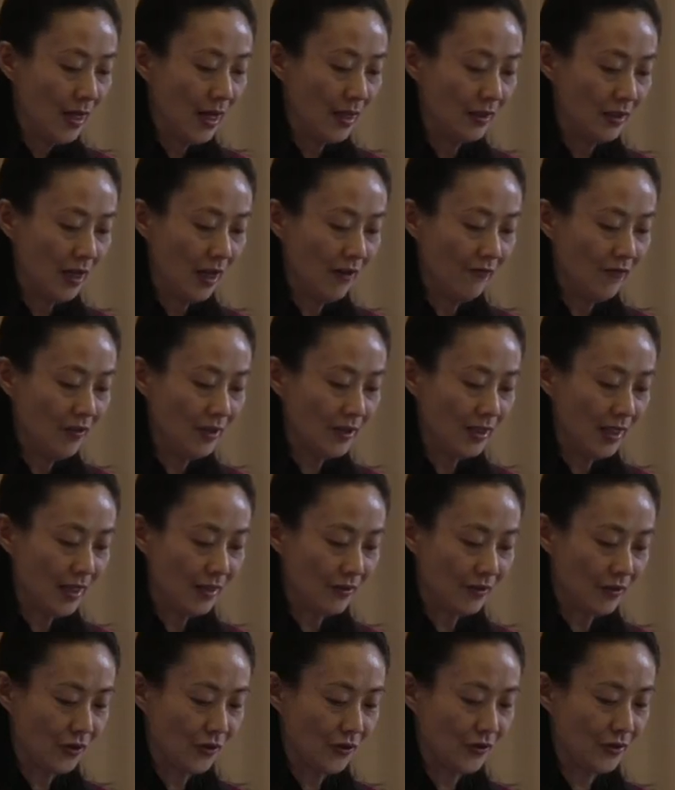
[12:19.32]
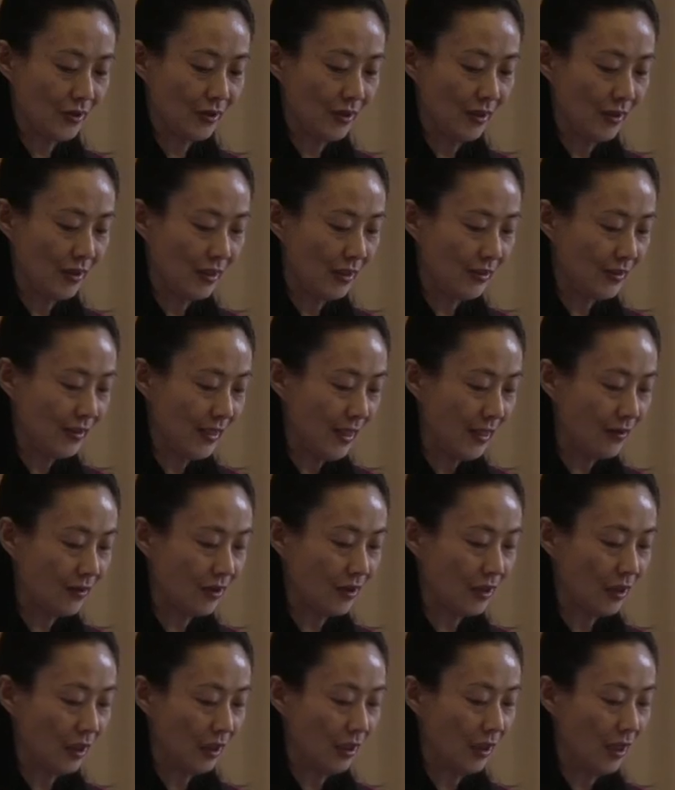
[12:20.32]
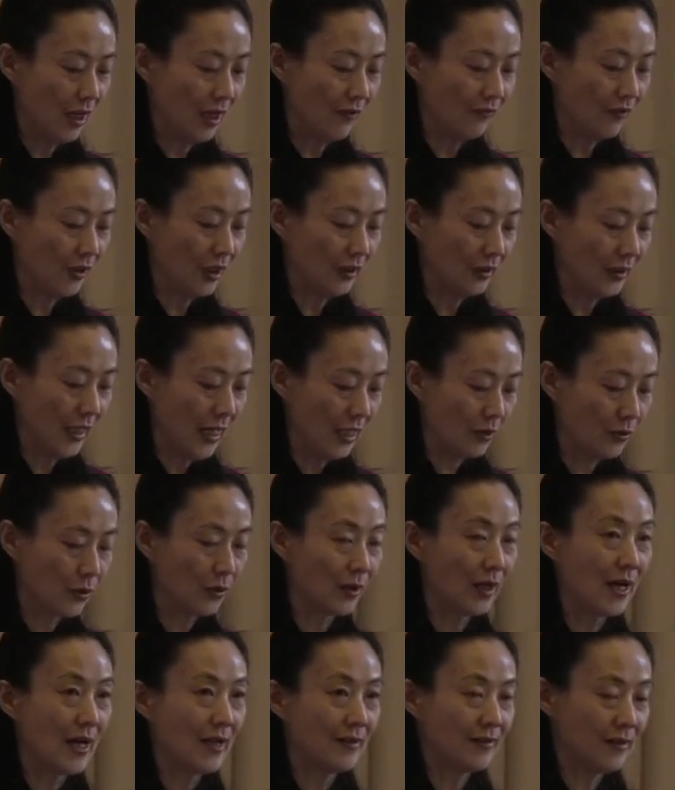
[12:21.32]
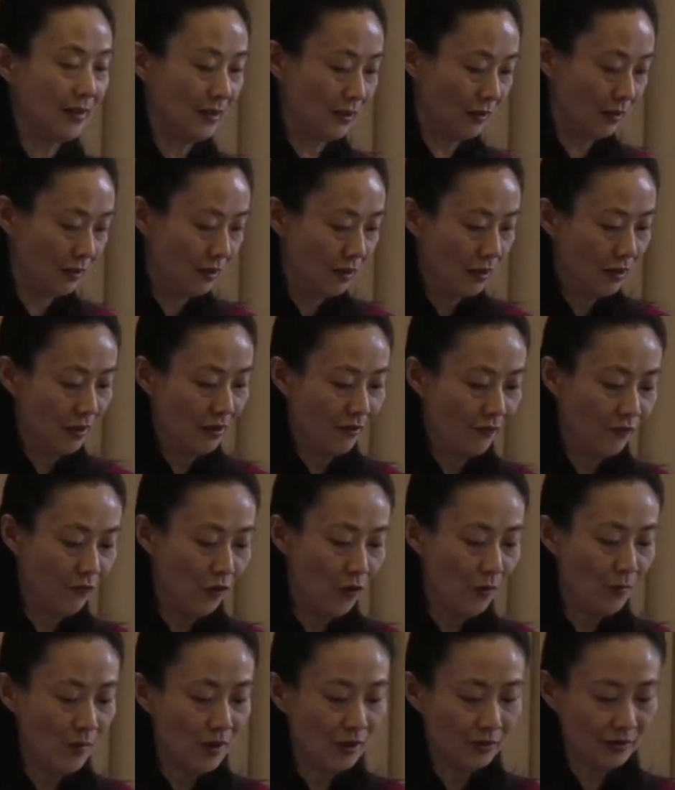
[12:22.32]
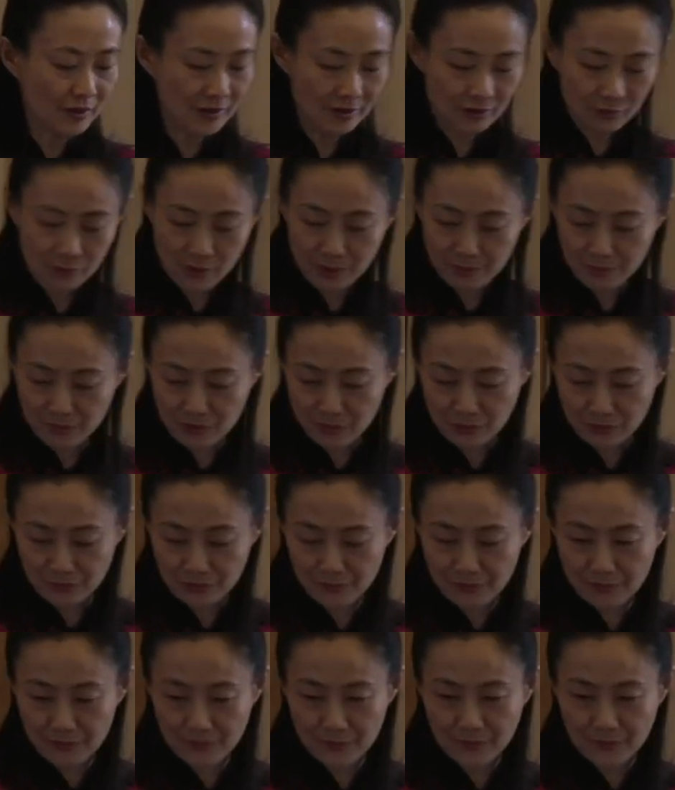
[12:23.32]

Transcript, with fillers: and emphasizes the necessity of contextualizing formal description.